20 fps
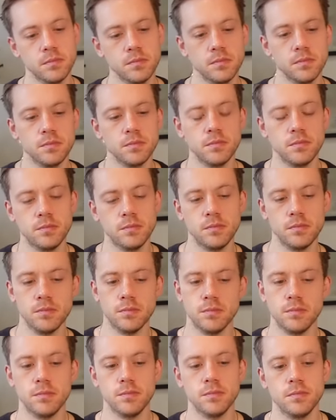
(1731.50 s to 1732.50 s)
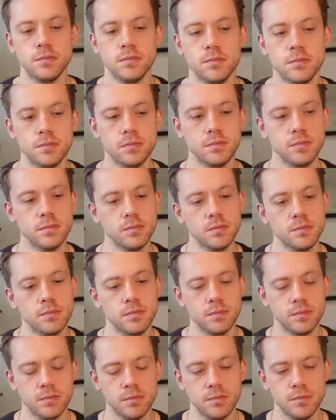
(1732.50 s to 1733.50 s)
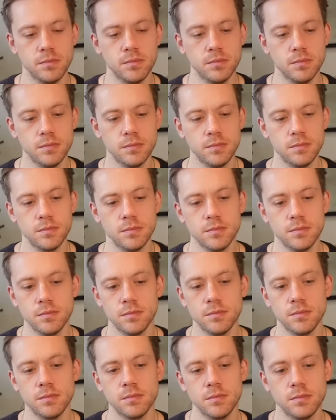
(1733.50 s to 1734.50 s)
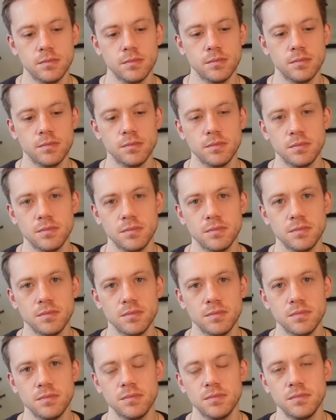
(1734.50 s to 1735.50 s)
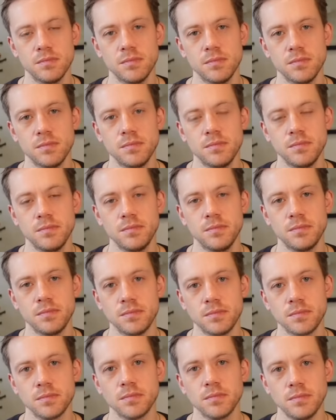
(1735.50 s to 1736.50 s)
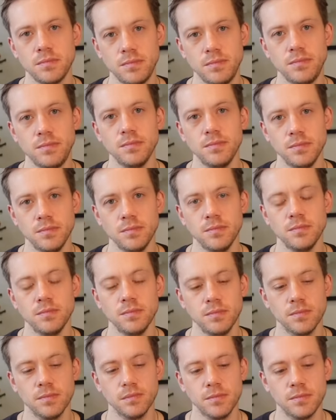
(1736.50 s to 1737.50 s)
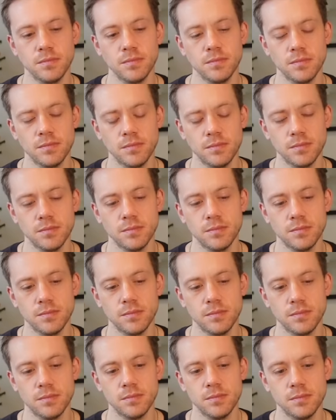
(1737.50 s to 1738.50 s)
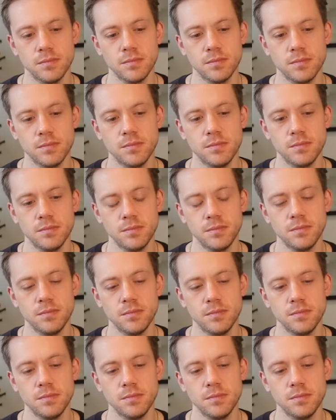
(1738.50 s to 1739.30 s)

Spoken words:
No words are spoken by the person on screen.